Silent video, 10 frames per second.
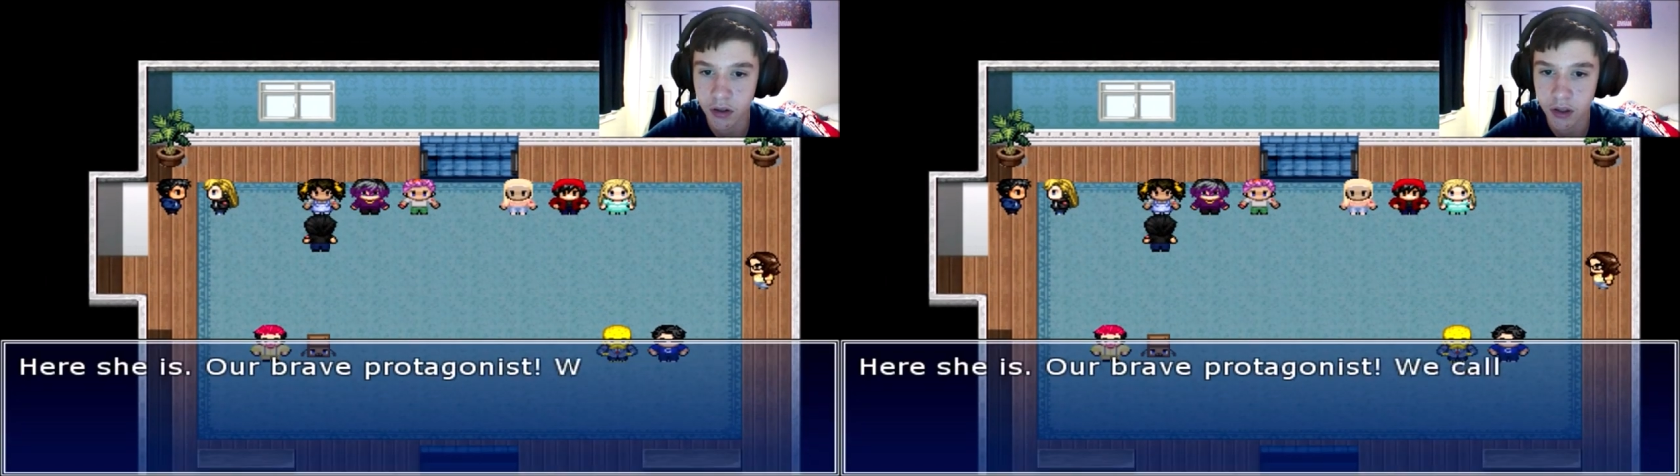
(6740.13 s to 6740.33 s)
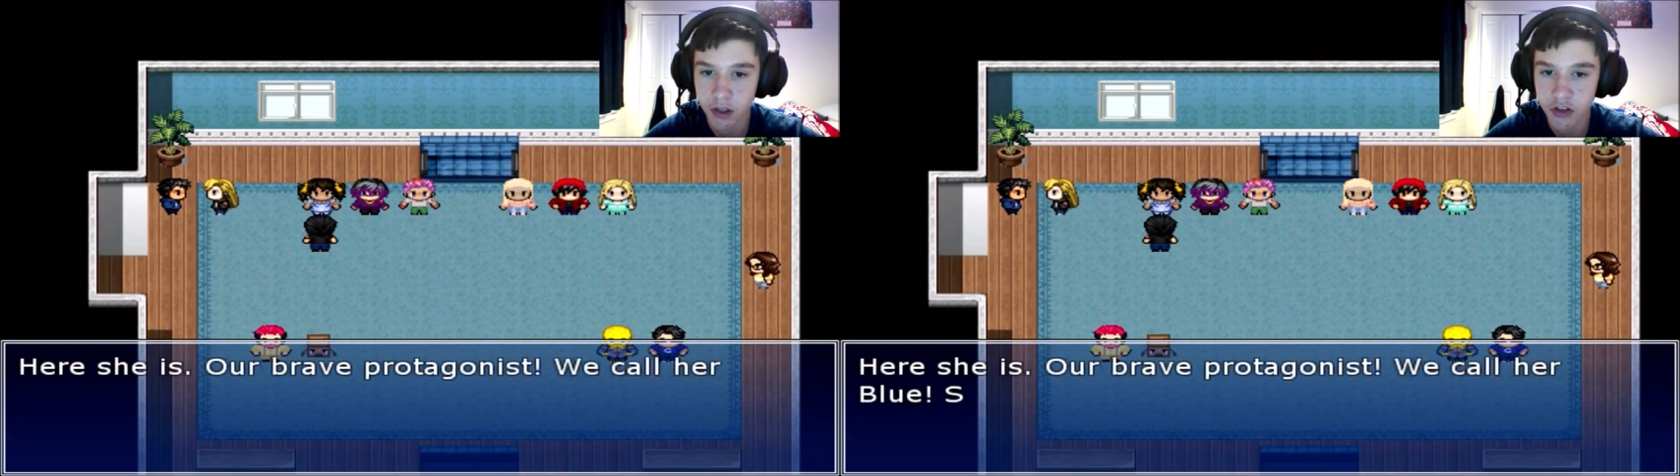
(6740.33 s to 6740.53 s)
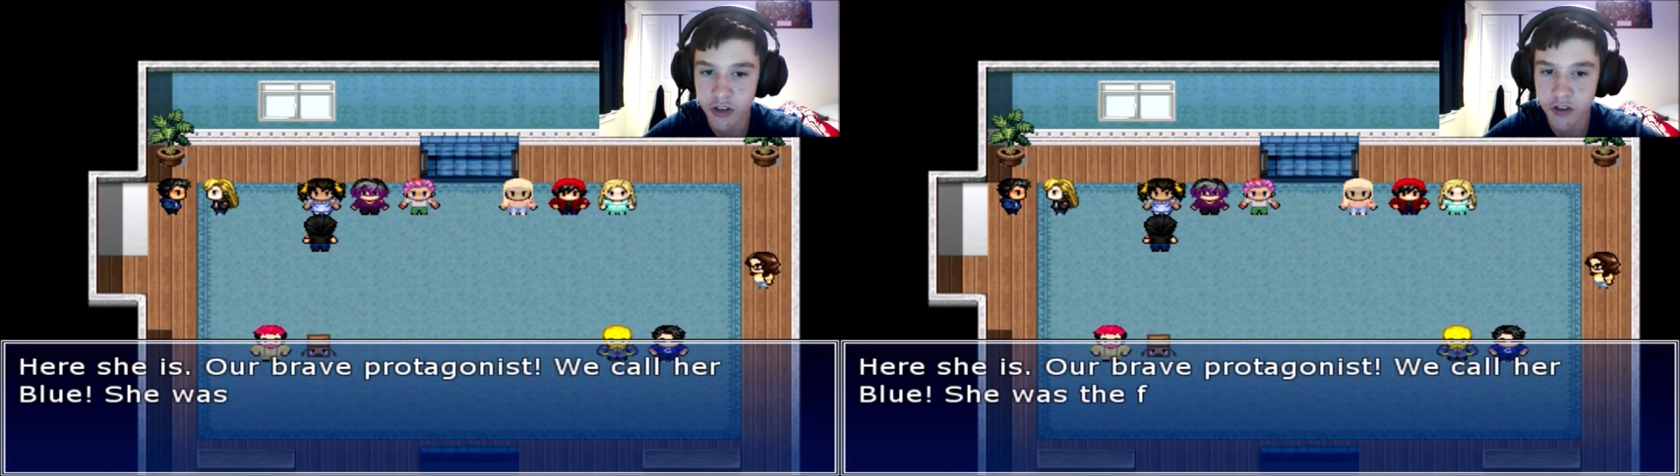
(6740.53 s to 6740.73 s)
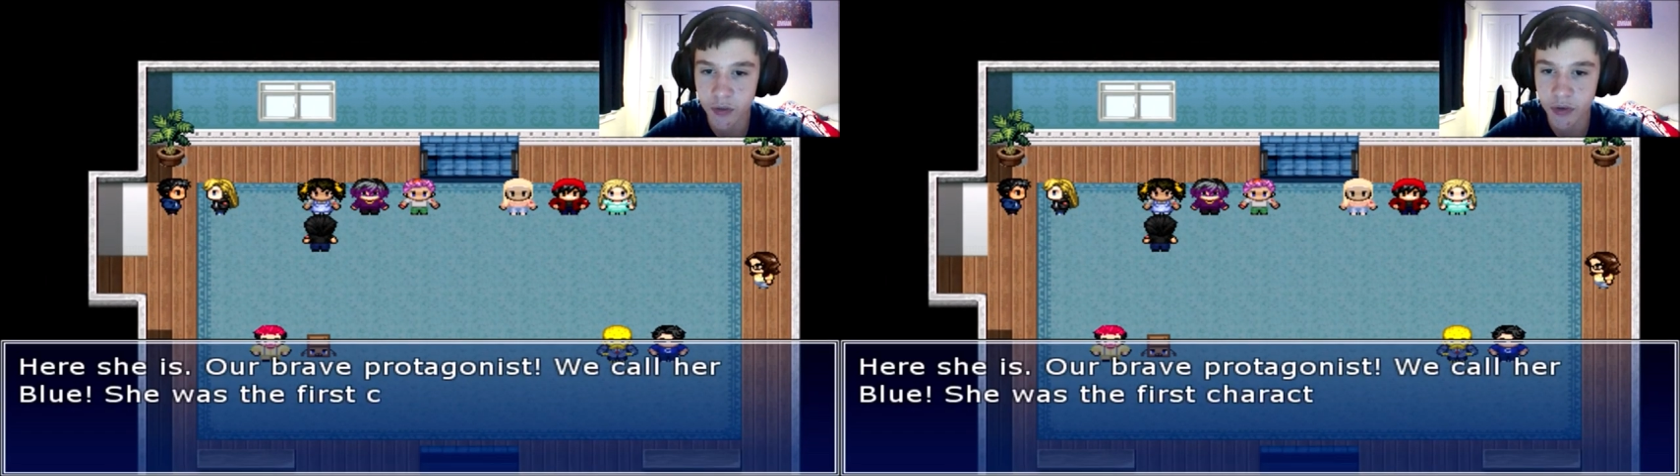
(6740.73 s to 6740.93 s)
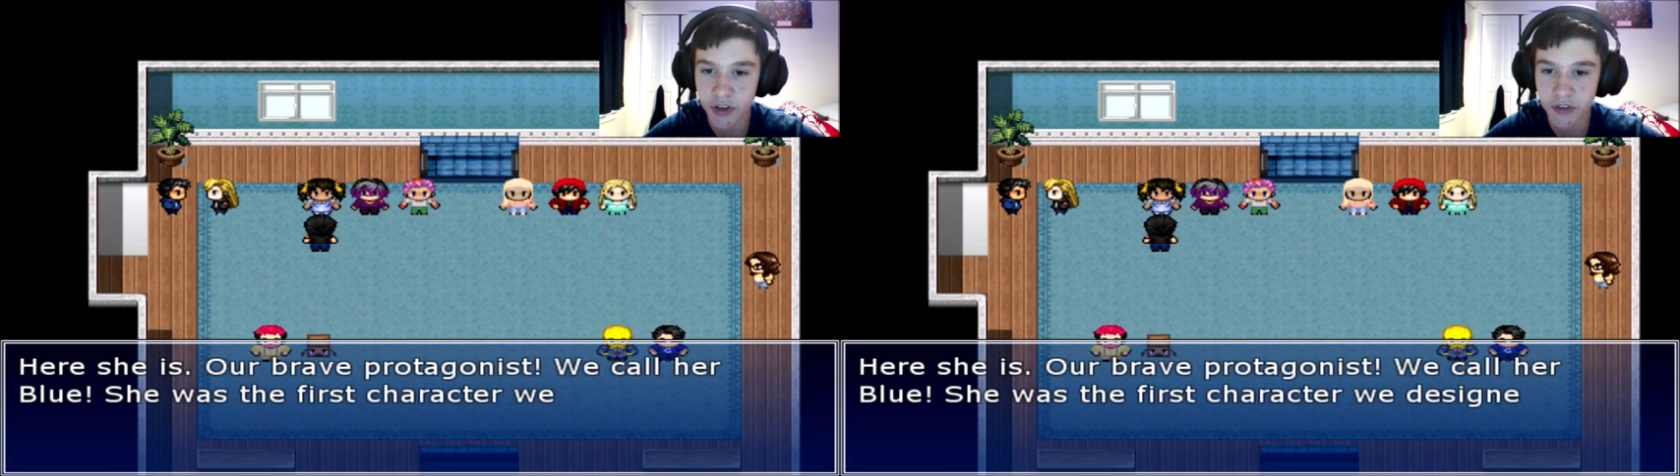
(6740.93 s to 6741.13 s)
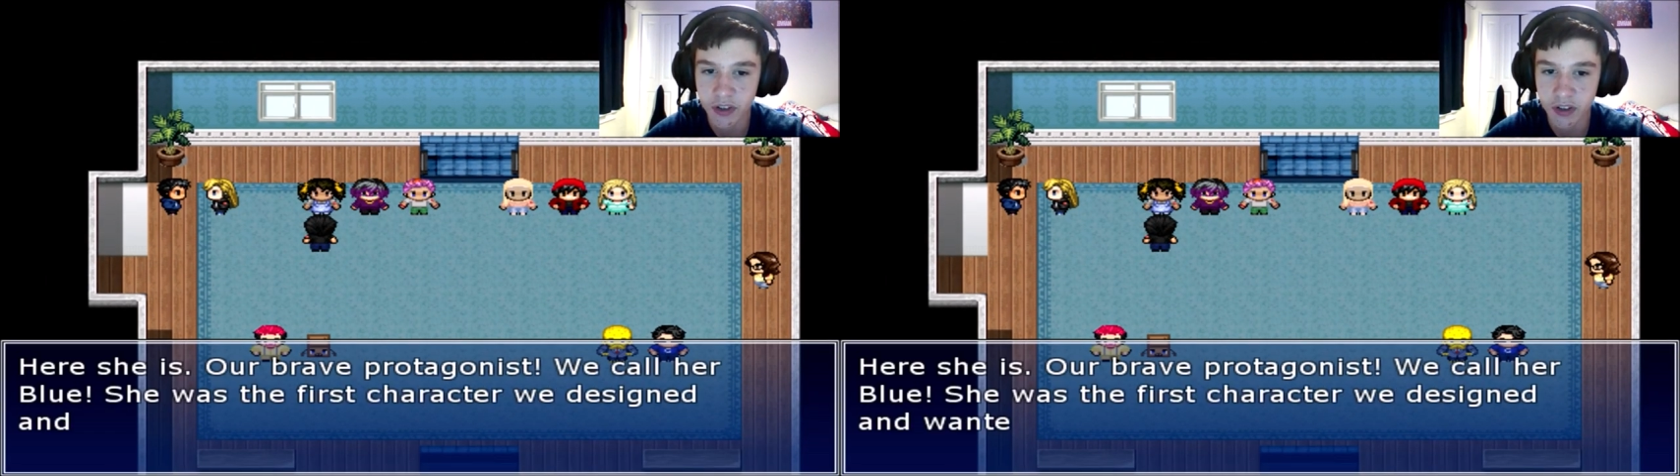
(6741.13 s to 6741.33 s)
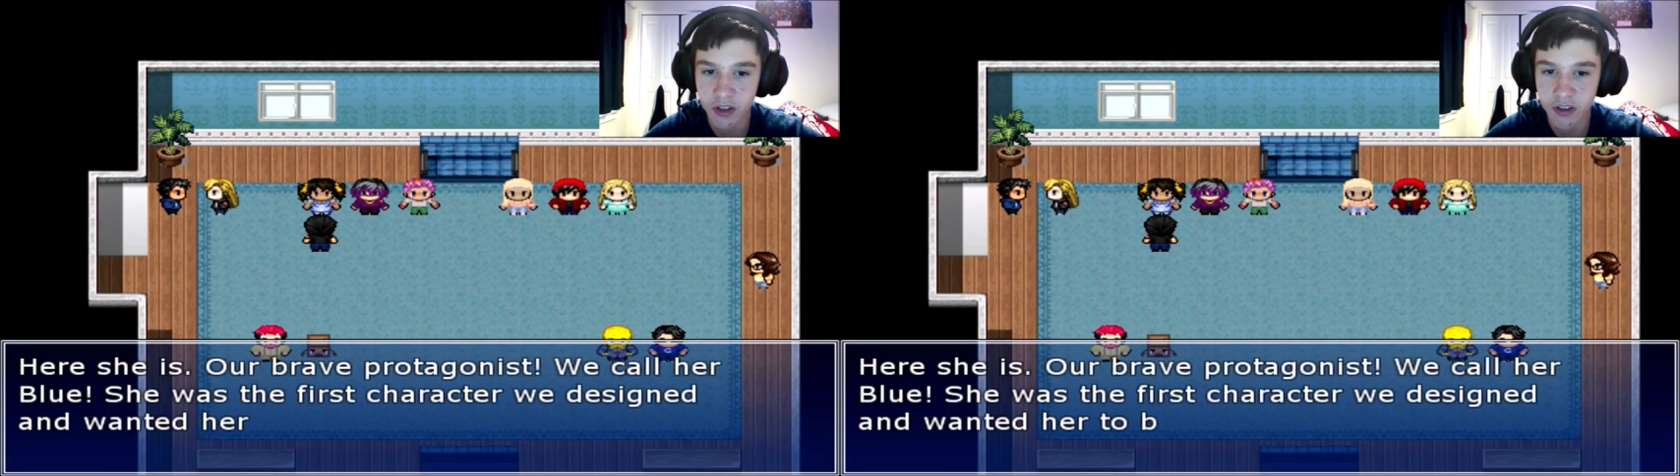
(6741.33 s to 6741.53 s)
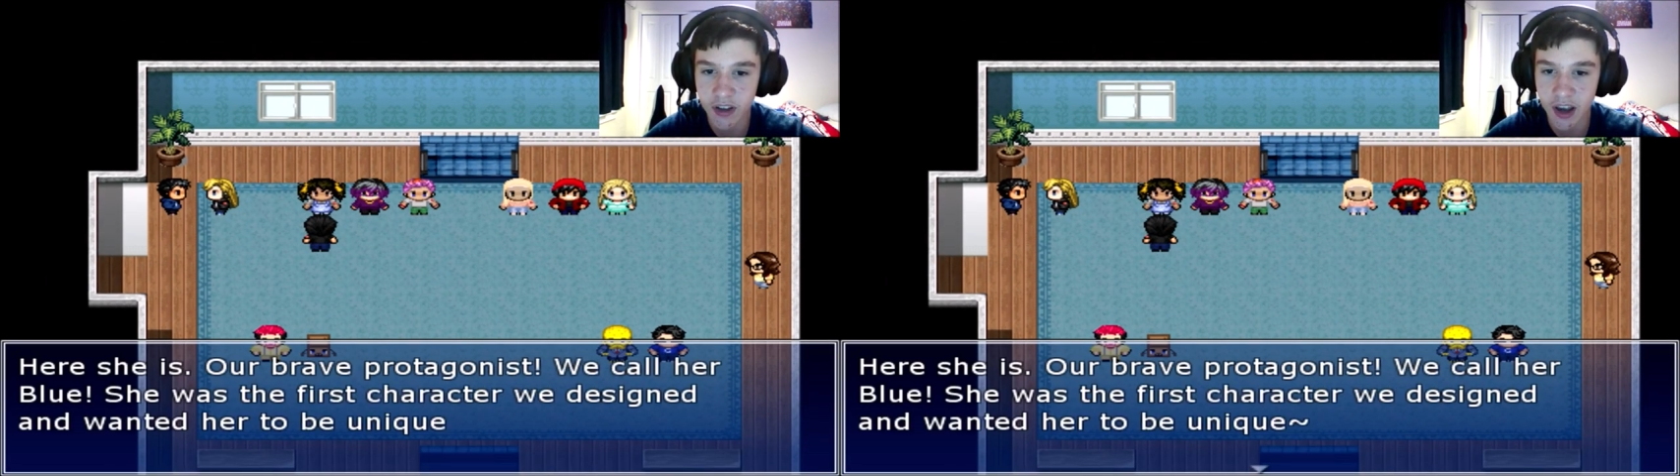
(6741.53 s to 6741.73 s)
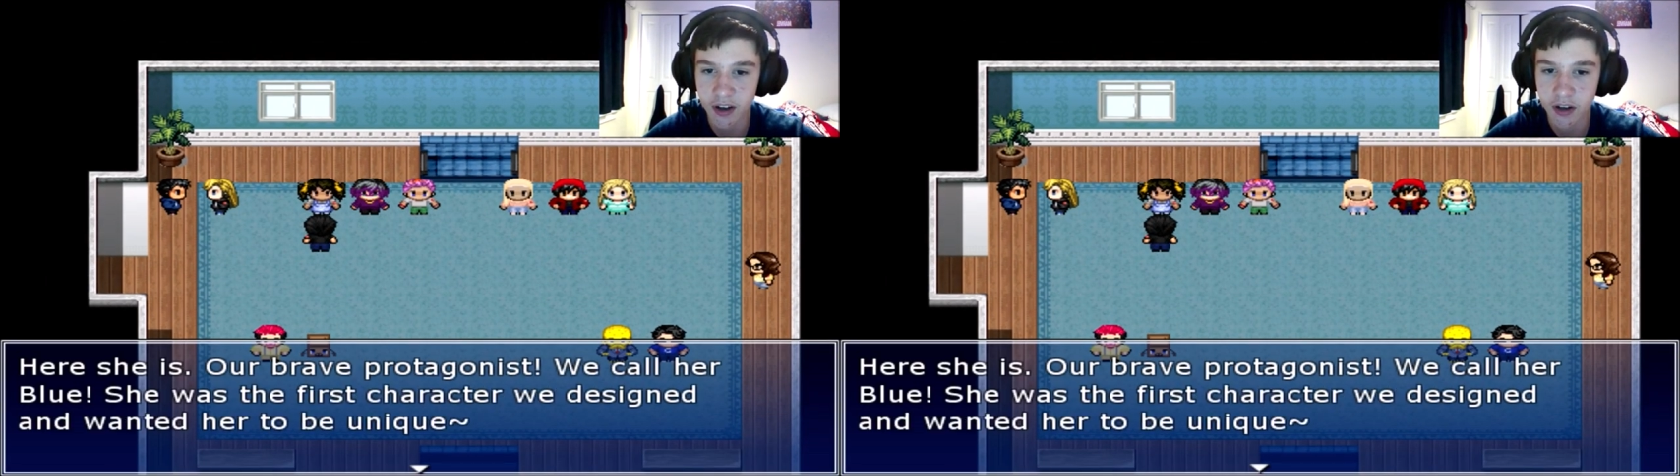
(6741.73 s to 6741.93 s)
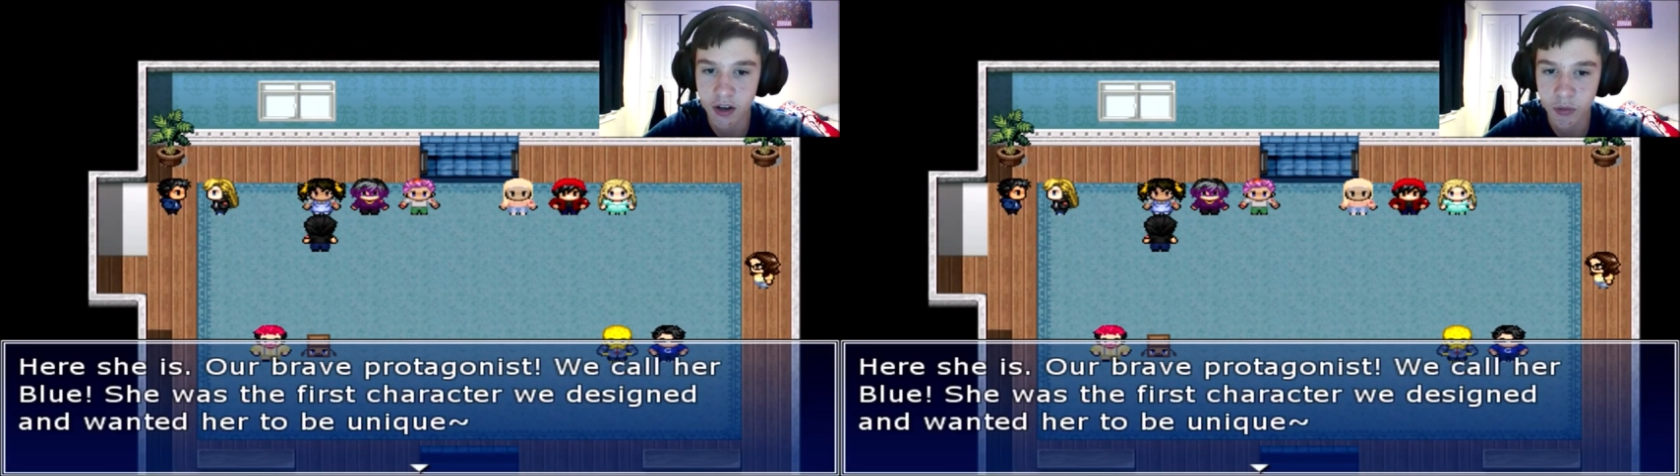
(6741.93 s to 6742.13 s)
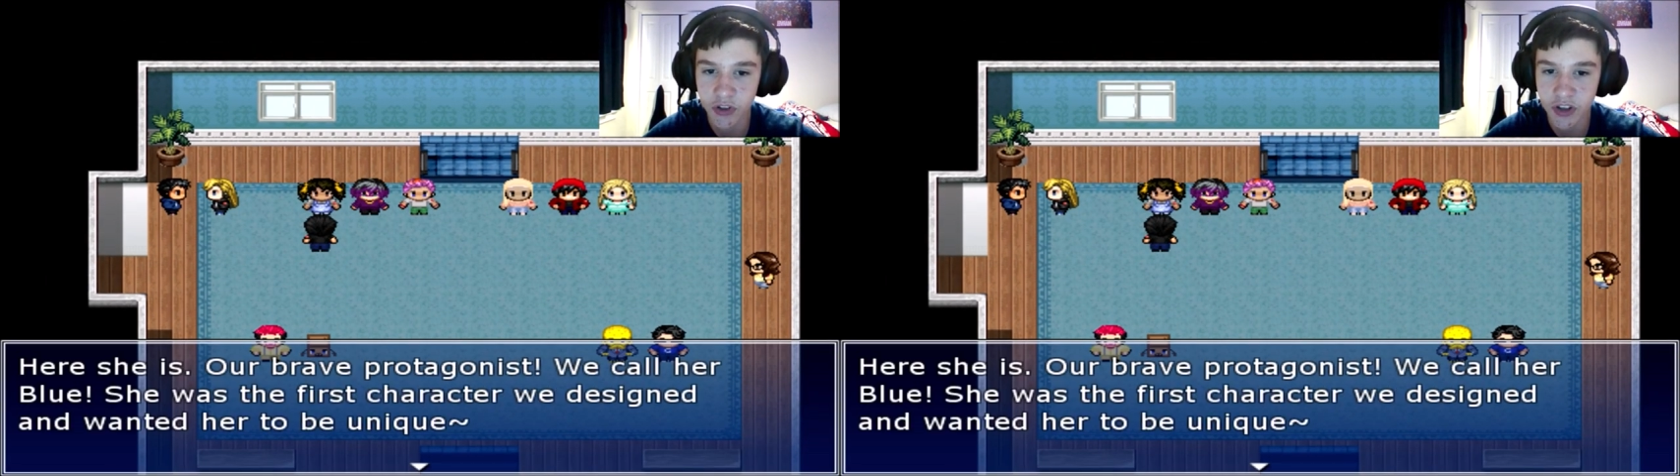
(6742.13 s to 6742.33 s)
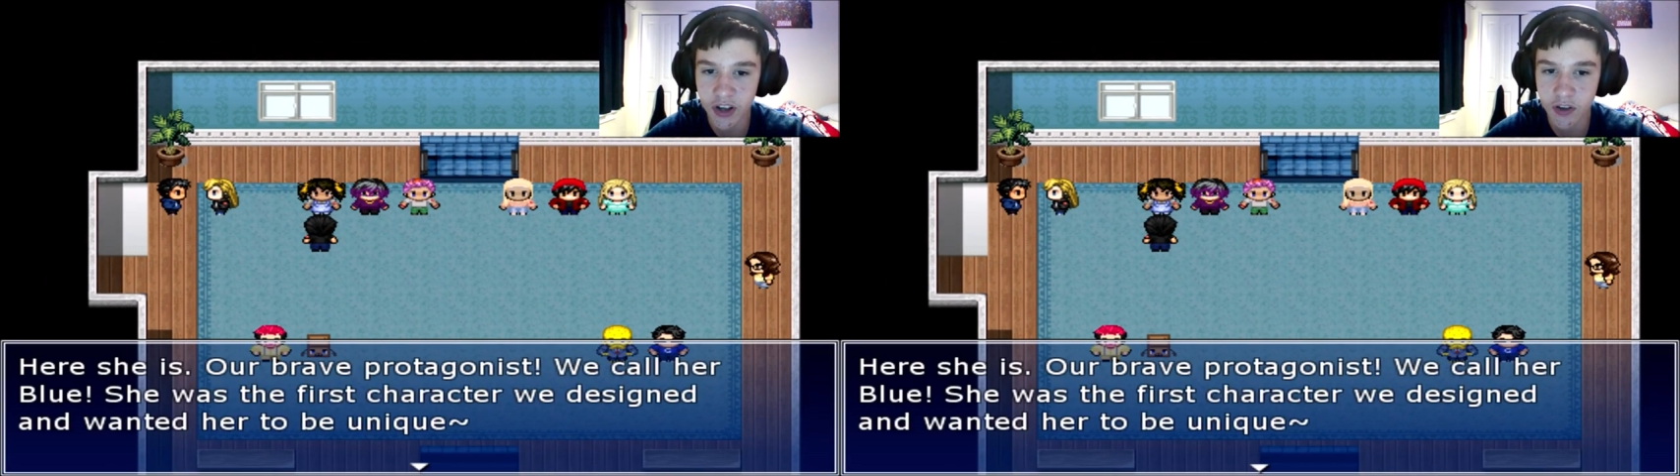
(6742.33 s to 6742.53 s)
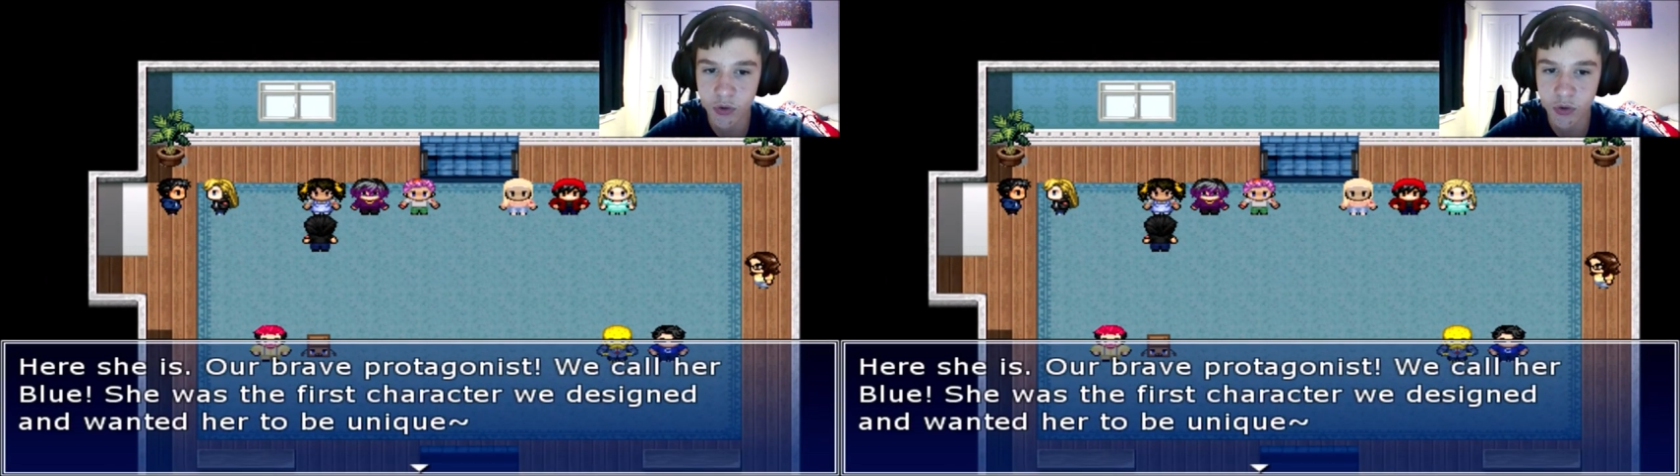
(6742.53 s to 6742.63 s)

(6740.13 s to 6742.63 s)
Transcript: Blue Shades are brave protagonists.